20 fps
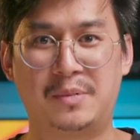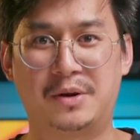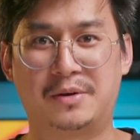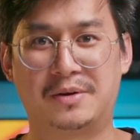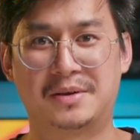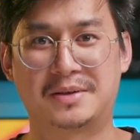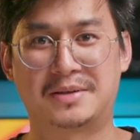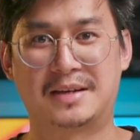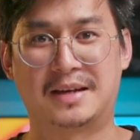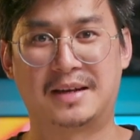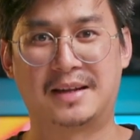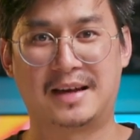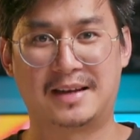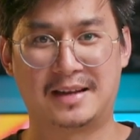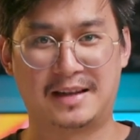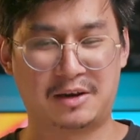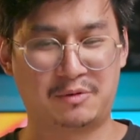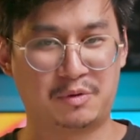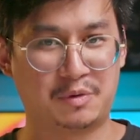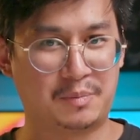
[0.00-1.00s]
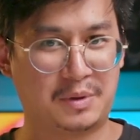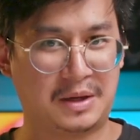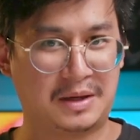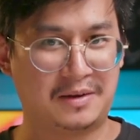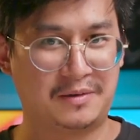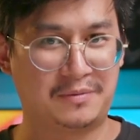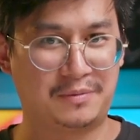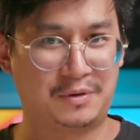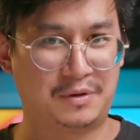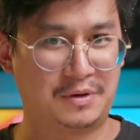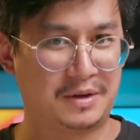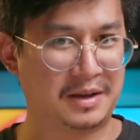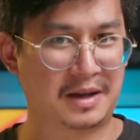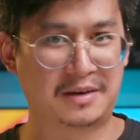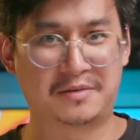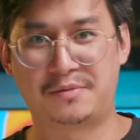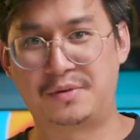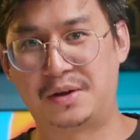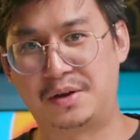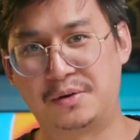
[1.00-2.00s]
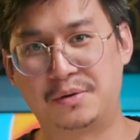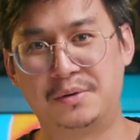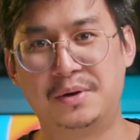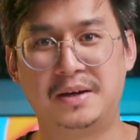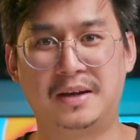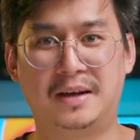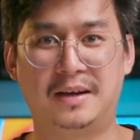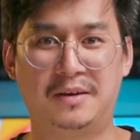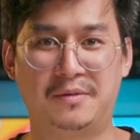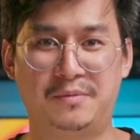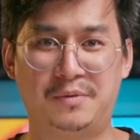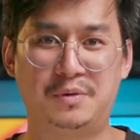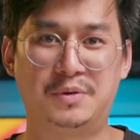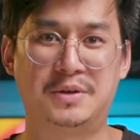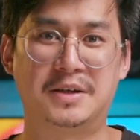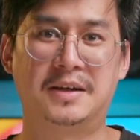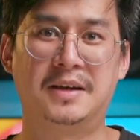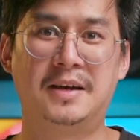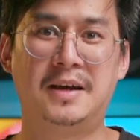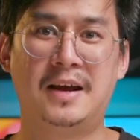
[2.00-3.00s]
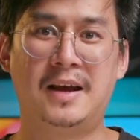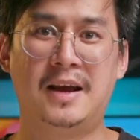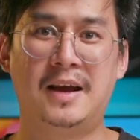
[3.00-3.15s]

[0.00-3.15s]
because that will be for another video in the future.